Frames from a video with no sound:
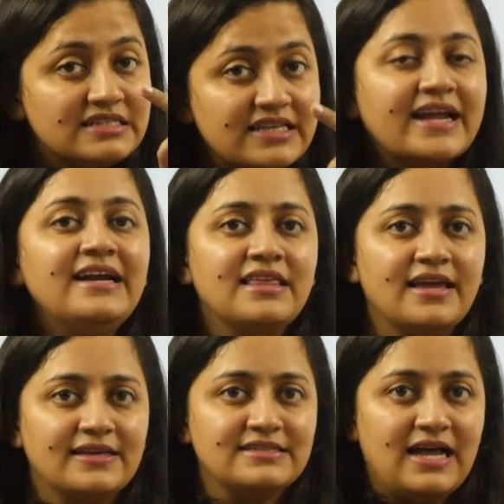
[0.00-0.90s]
second
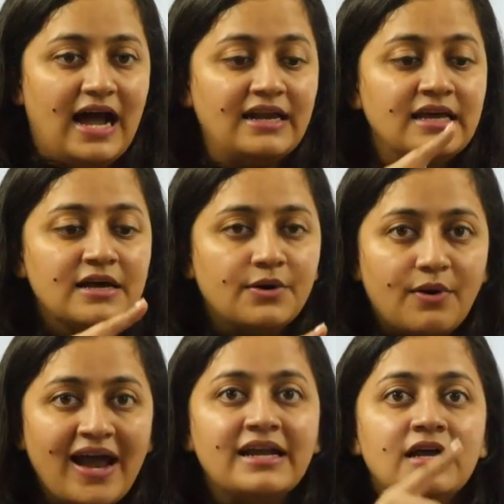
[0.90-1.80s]
thing is that
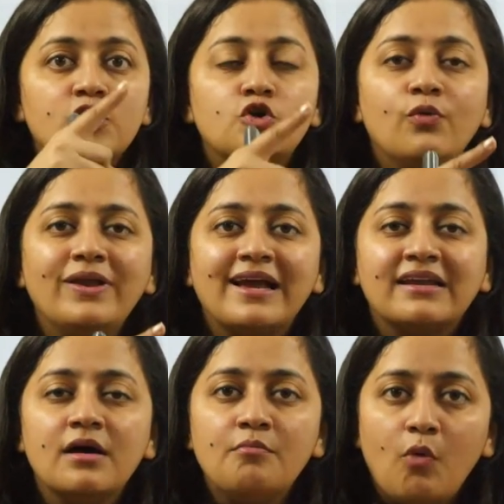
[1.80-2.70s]
right you will
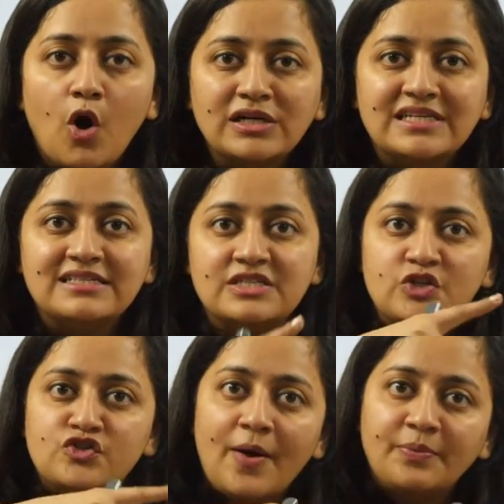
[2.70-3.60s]
get the mock
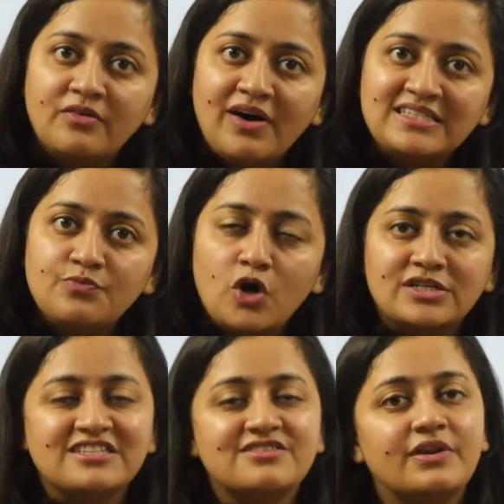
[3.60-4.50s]
test chapter wise
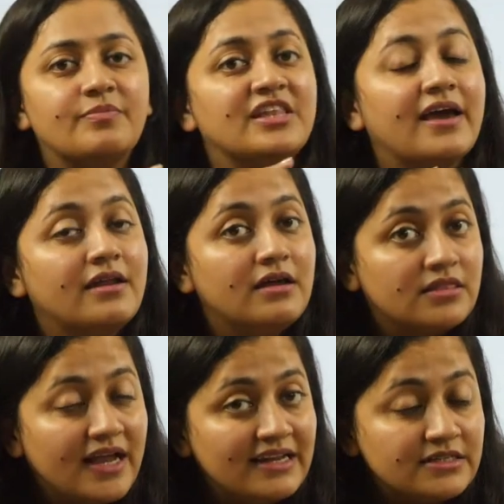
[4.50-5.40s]
mock test will be there
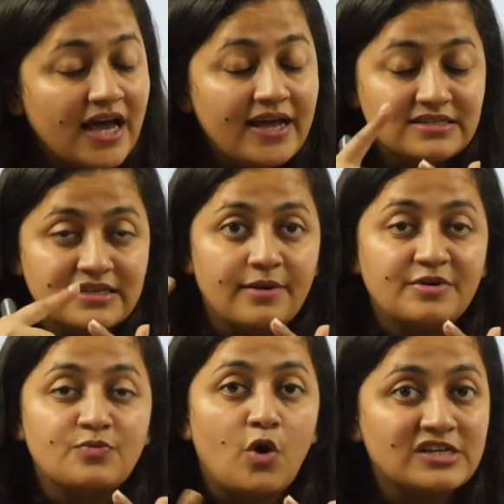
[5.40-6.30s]
the entire
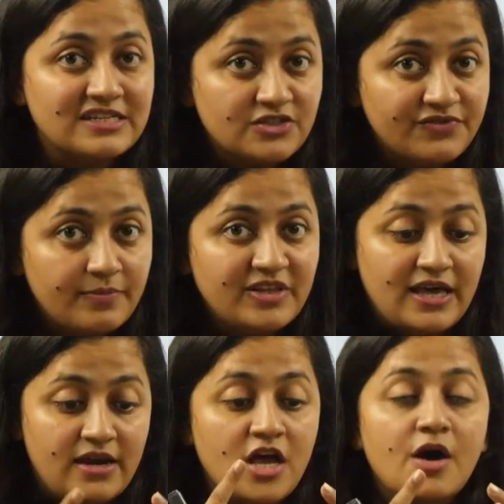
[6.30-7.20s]
syllabus mock test will be
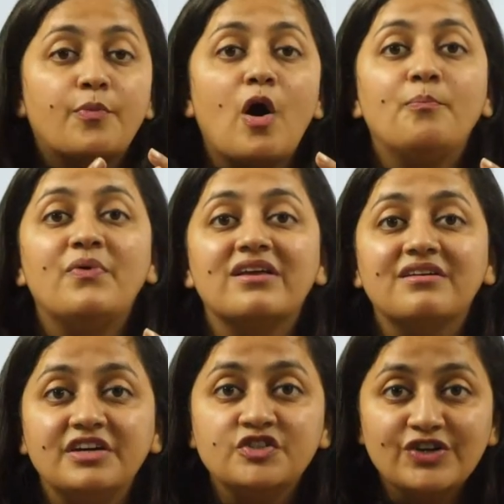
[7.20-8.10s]
there proper
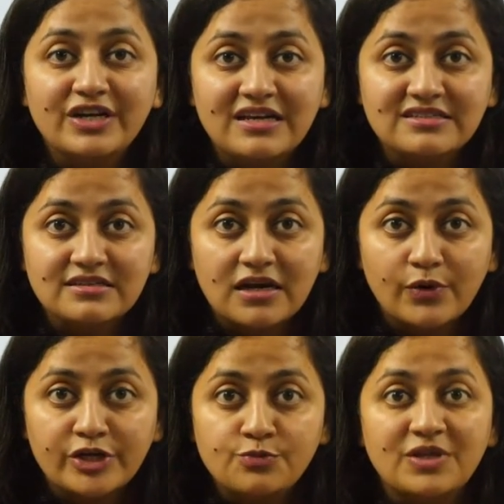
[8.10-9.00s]
revision classes are
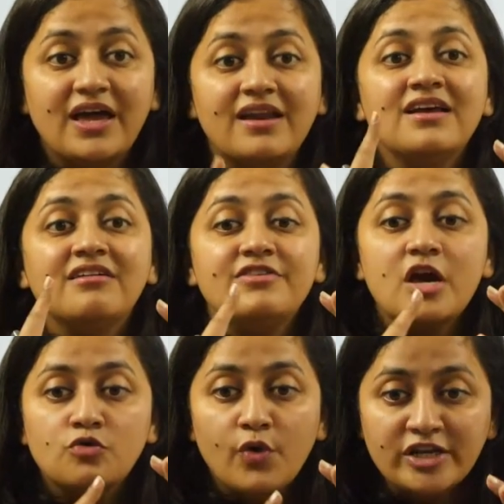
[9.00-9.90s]
going to be there
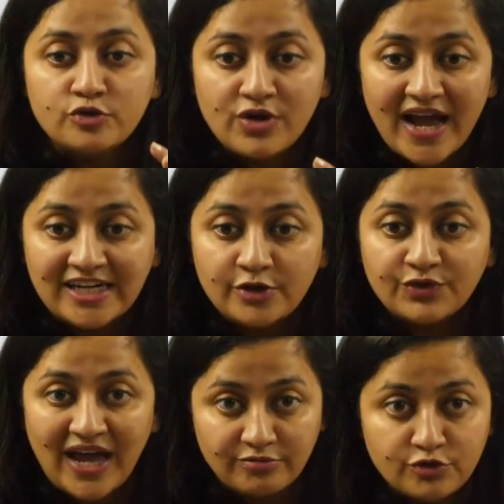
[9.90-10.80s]
we are going to guide
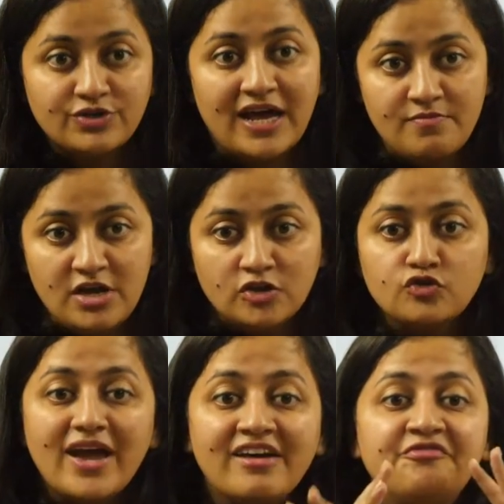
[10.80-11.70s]
you time to time
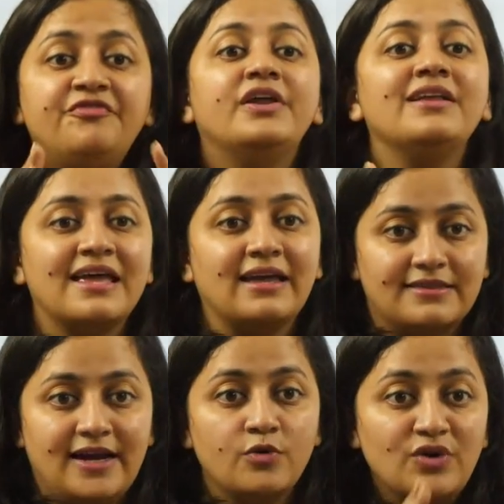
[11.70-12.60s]
so
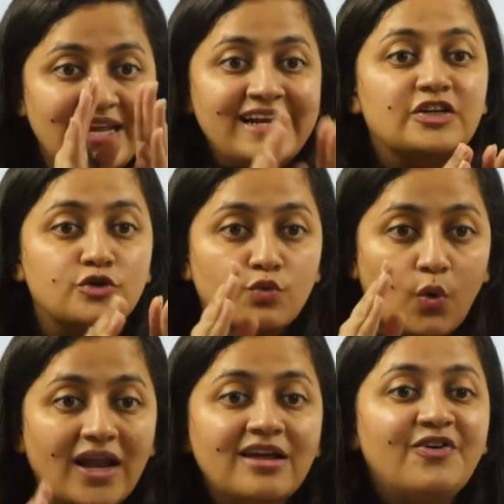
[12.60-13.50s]
everything that you need to
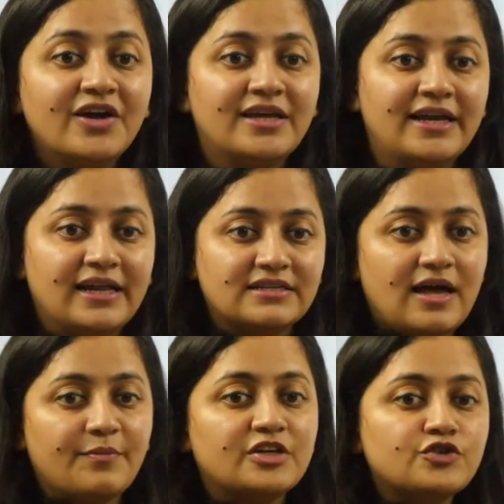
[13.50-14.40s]
qualify the NEET
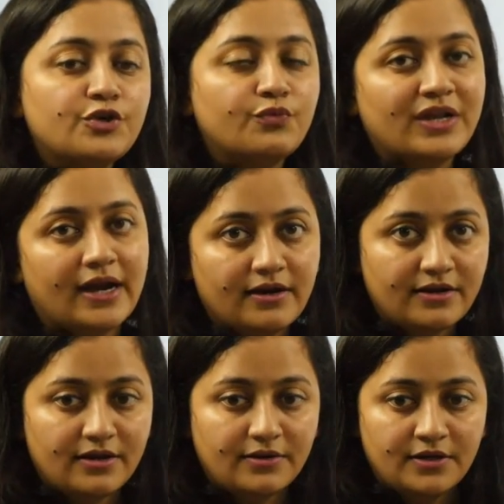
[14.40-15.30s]
examination you will get
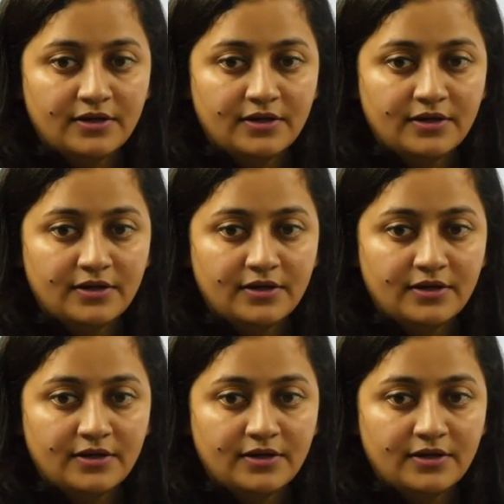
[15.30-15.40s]
it here